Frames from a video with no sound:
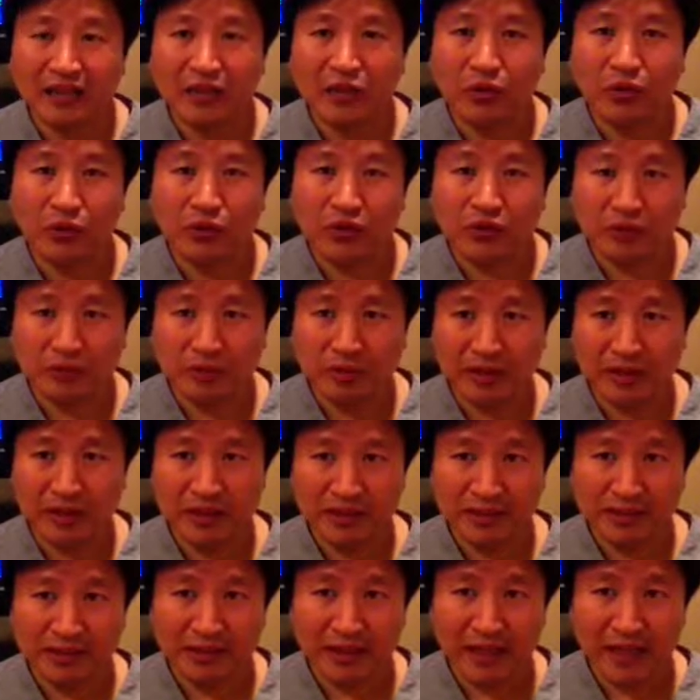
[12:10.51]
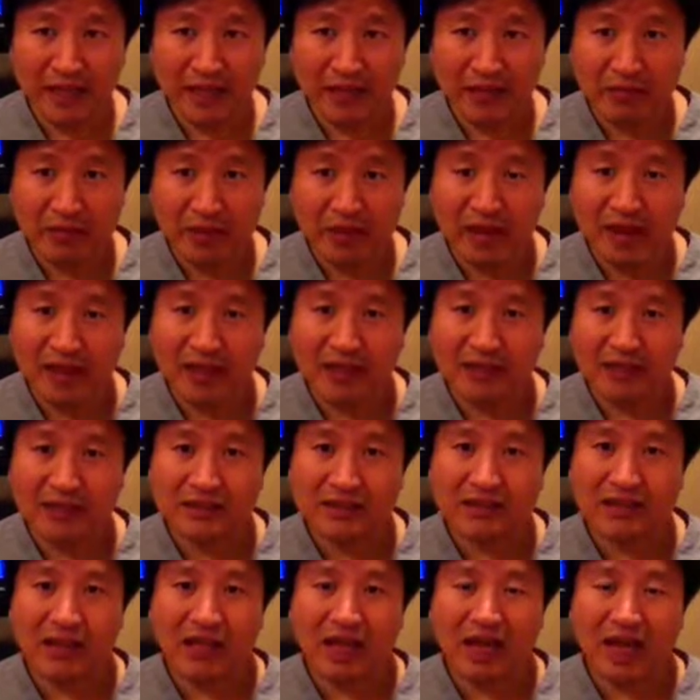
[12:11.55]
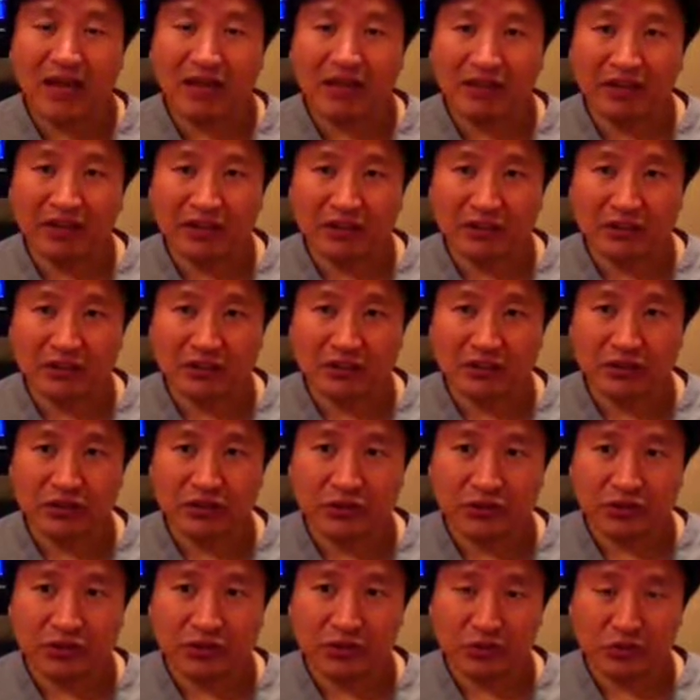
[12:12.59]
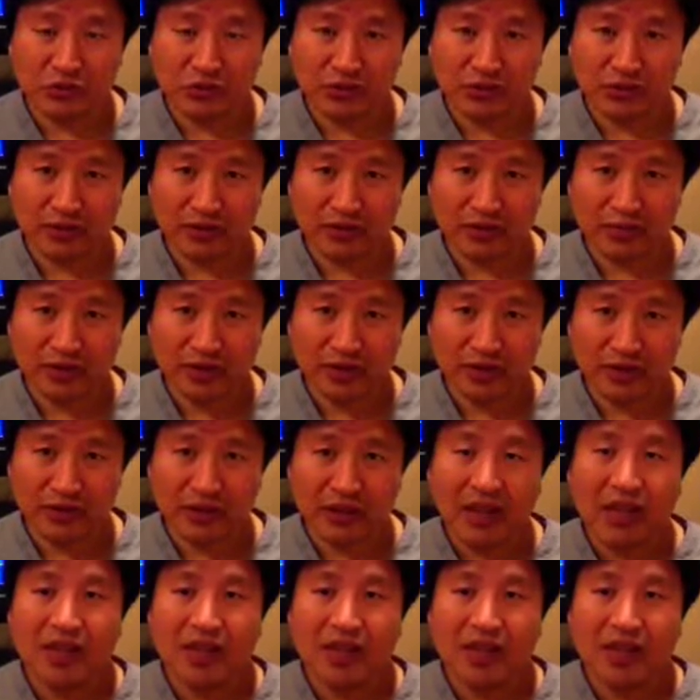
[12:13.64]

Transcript: going to be the same as having a surgical treatment,